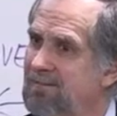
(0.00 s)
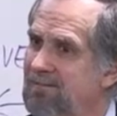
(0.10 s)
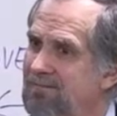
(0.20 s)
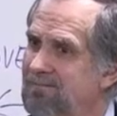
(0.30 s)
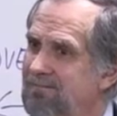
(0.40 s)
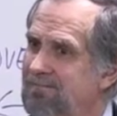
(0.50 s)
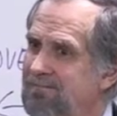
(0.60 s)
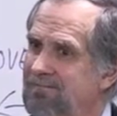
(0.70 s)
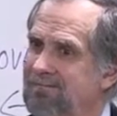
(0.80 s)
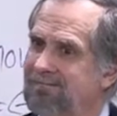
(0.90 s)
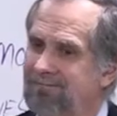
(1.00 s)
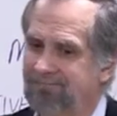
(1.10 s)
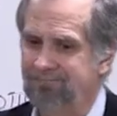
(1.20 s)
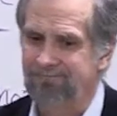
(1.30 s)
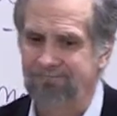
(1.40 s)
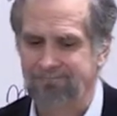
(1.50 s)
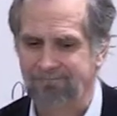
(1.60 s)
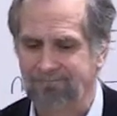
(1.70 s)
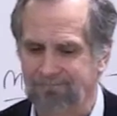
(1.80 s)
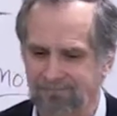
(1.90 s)

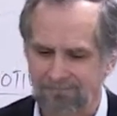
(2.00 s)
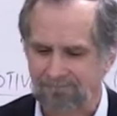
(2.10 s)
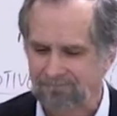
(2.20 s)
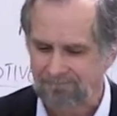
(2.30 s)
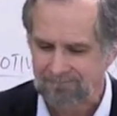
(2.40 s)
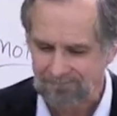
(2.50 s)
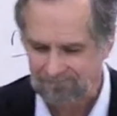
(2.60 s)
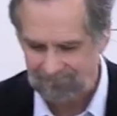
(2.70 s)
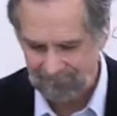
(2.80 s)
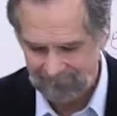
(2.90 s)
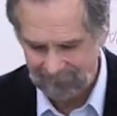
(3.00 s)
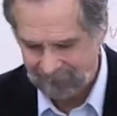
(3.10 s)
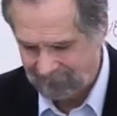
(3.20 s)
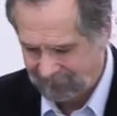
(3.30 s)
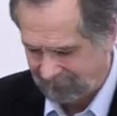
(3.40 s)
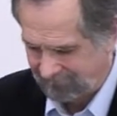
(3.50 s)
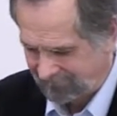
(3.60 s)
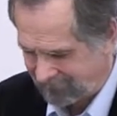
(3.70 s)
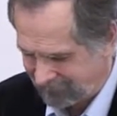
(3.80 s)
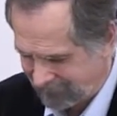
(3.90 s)

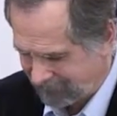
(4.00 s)
No one is speaking in this clip.